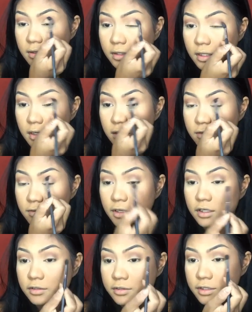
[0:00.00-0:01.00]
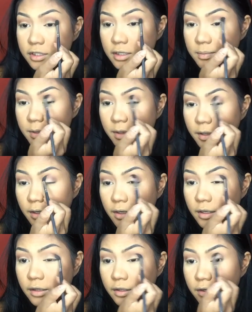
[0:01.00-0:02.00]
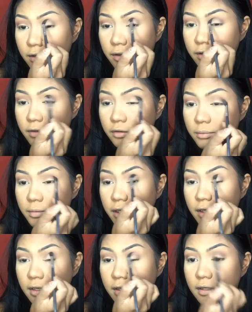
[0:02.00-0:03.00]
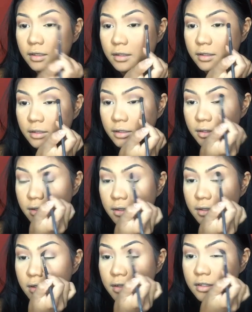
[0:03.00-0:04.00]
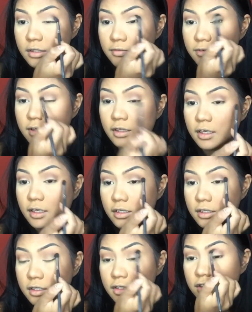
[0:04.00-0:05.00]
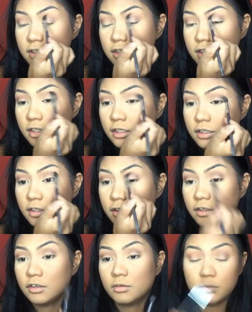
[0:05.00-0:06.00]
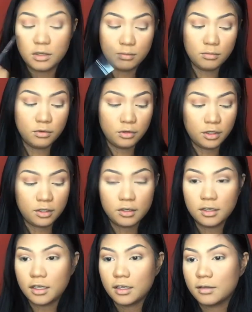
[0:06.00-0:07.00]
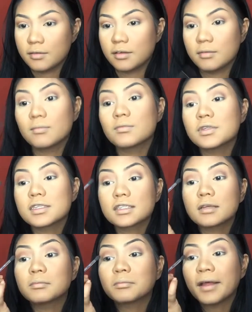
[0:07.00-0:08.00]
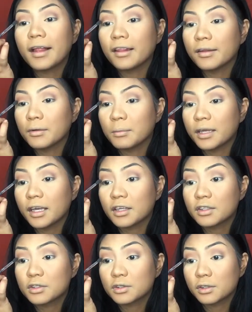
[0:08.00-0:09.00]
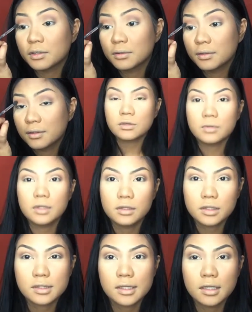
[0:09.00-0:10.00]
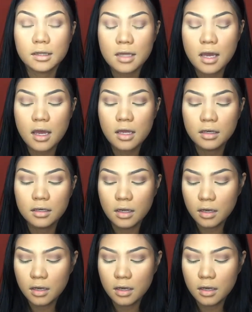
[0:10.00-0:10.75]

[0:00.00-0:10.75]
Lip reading: It's kind of like to deepen the color a little bit. Just feel like I just needed a little bit more, a little bit extra. So it looks like that.